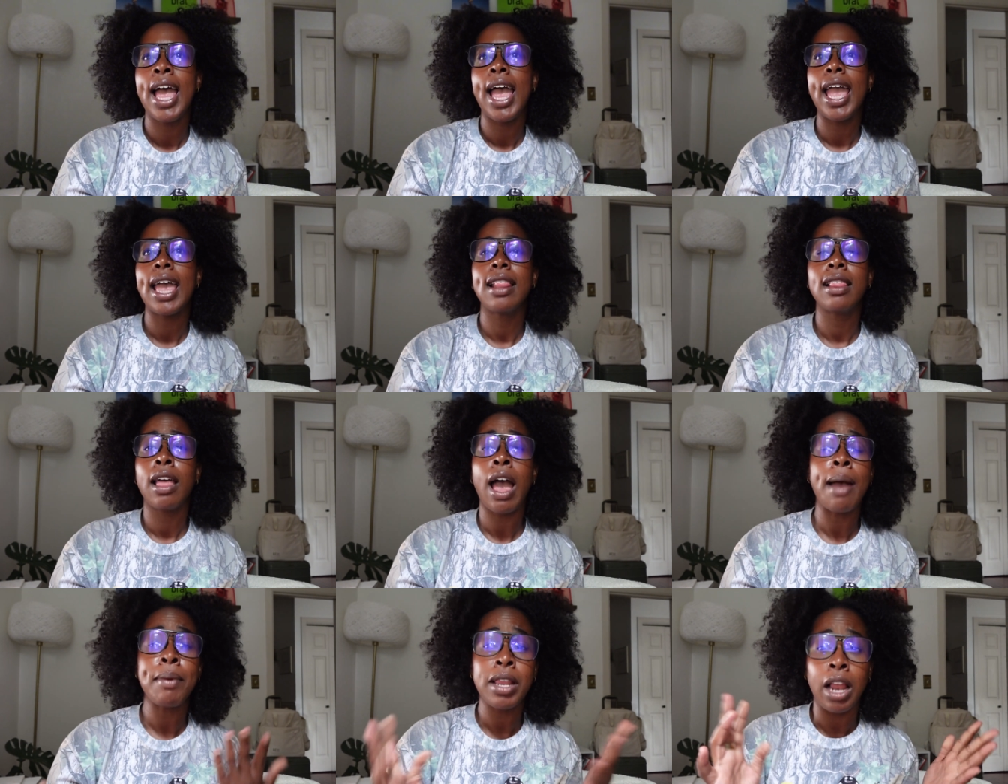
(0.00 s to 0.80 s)
And
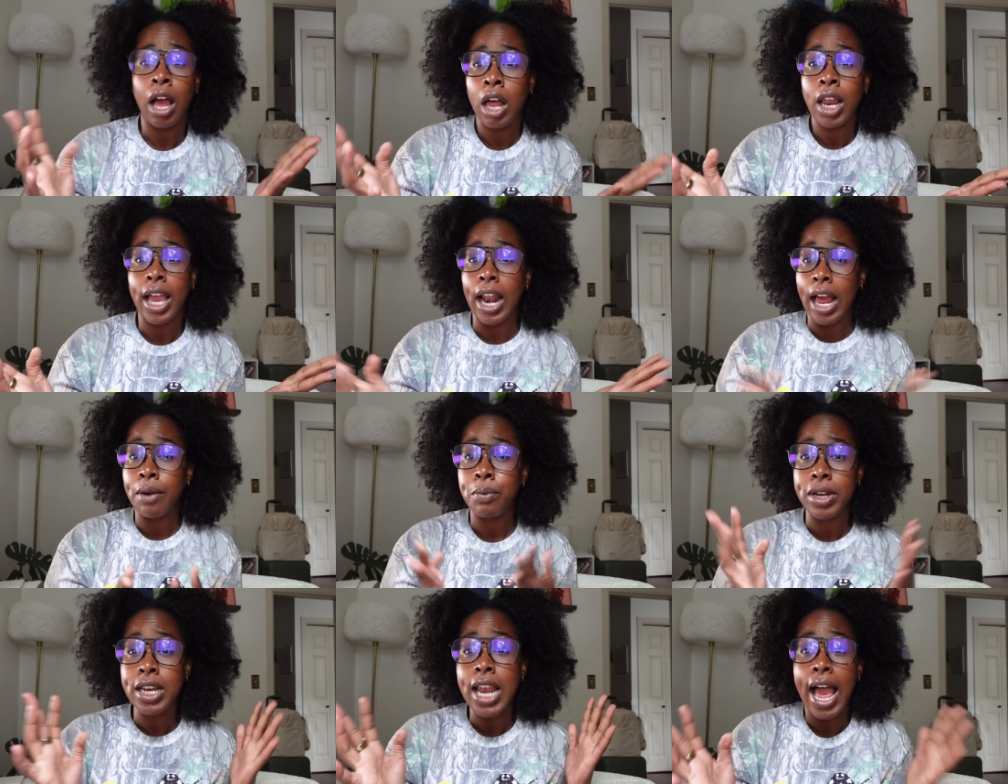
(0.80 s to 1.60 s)
I mean, again,
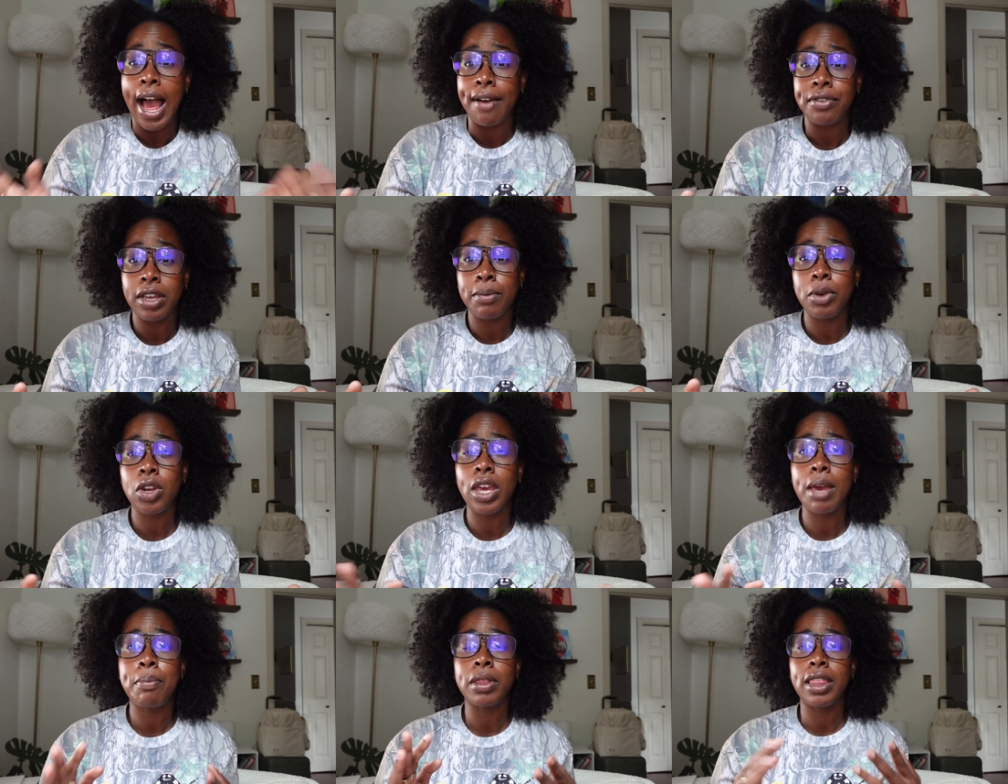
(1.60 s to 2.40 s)
we didn't have to
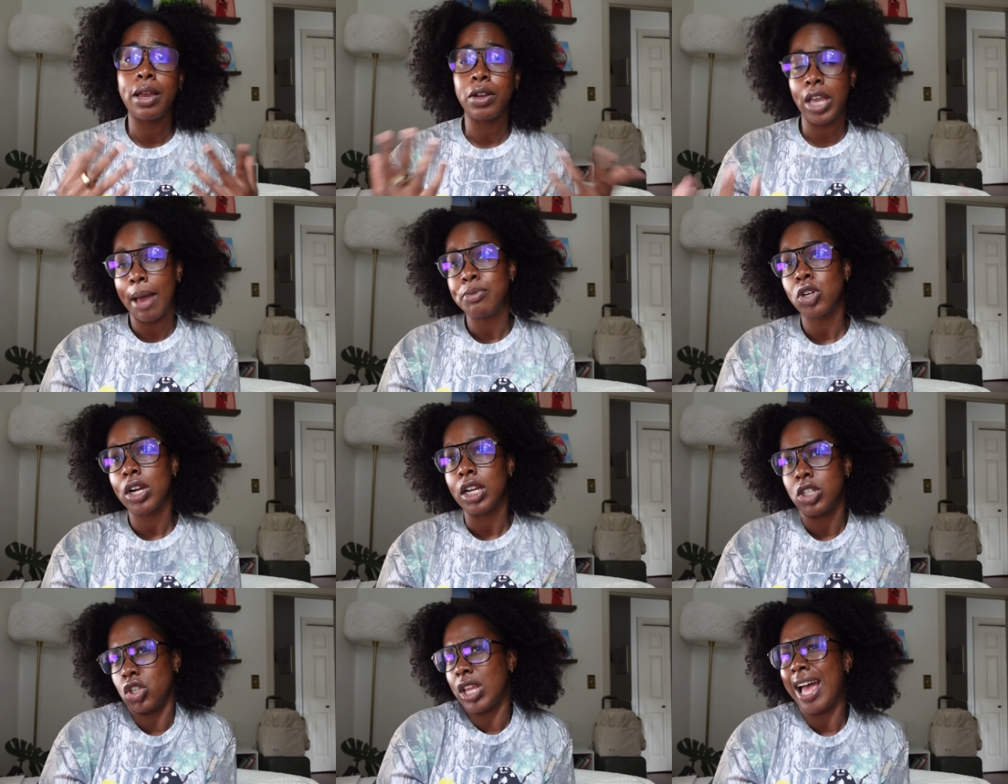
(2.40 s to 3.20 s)
communicate, but they kept
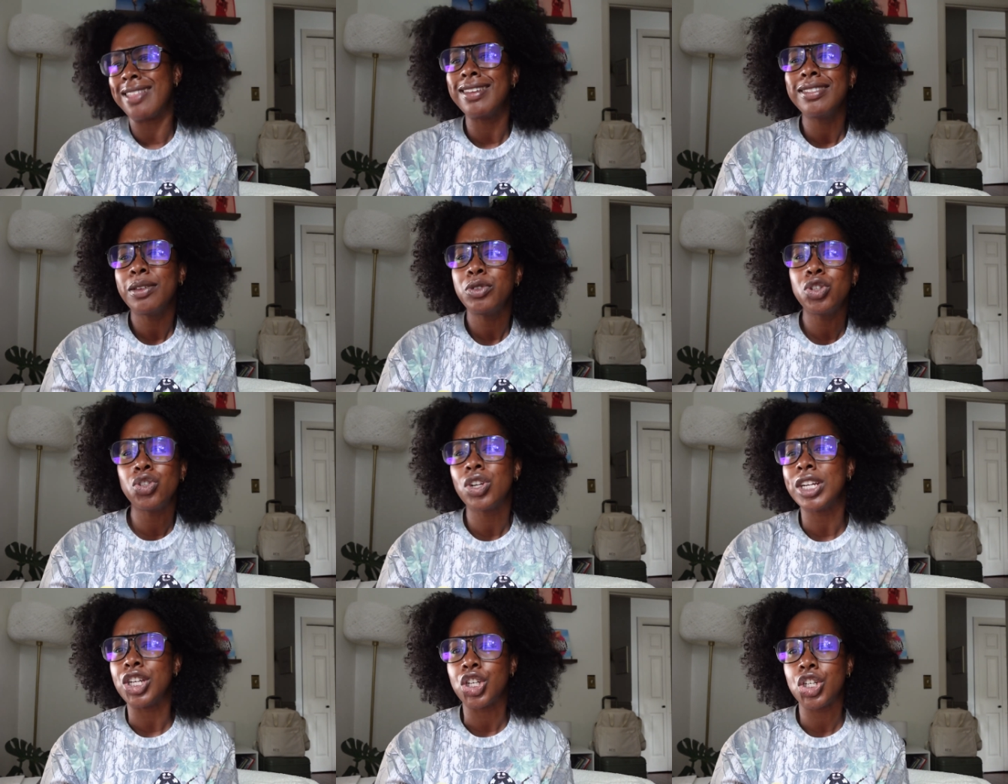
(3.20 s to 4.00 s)
trying to I think they were just
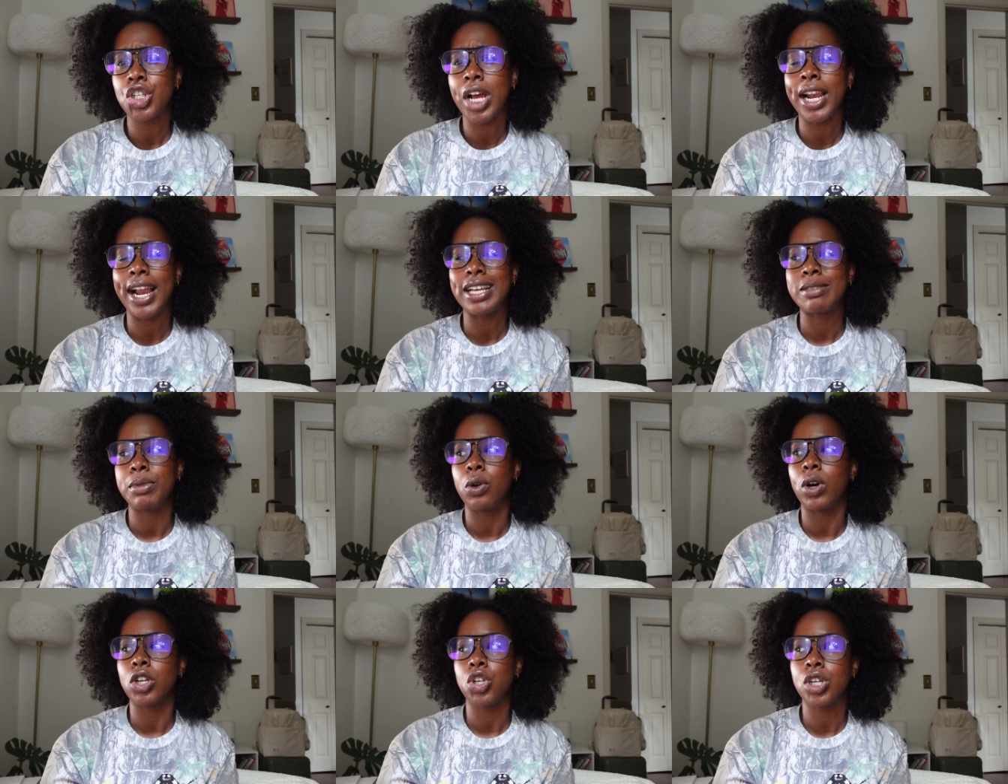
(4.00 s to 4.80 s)
trying to chit chat and ask me
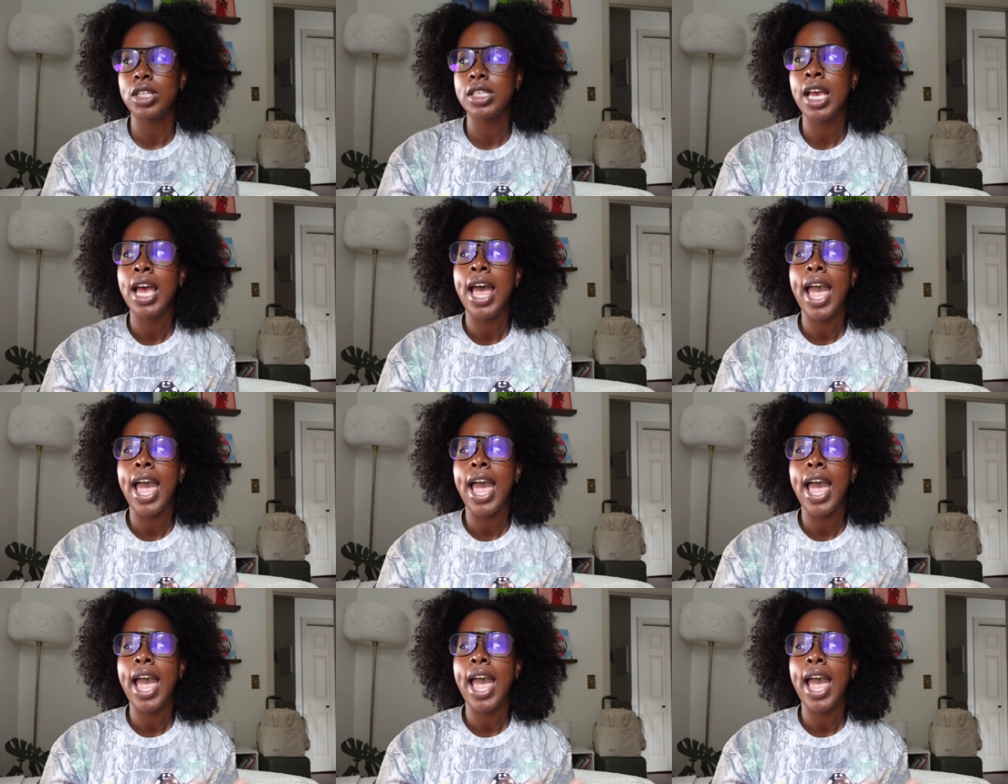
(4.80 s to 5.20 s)
questions.